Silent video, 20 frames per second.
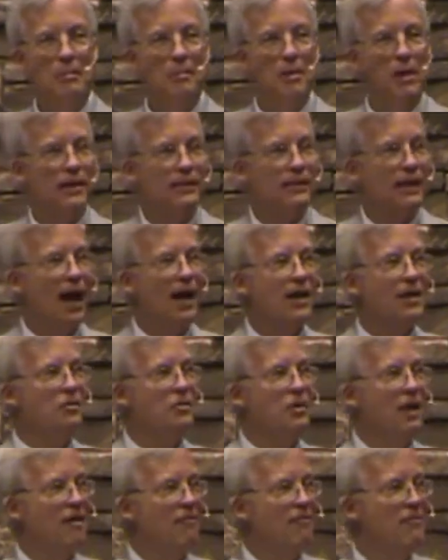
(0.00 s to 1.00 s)
Because I
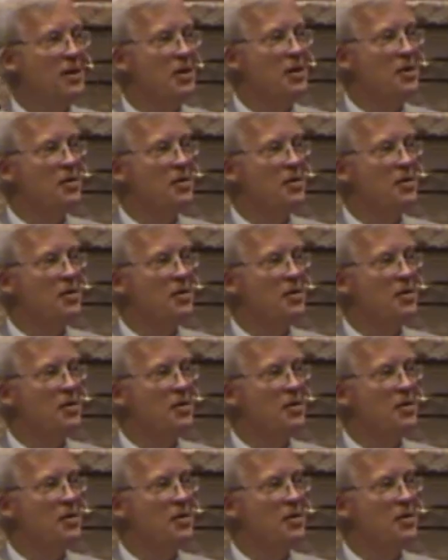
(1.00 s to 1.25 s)
don't have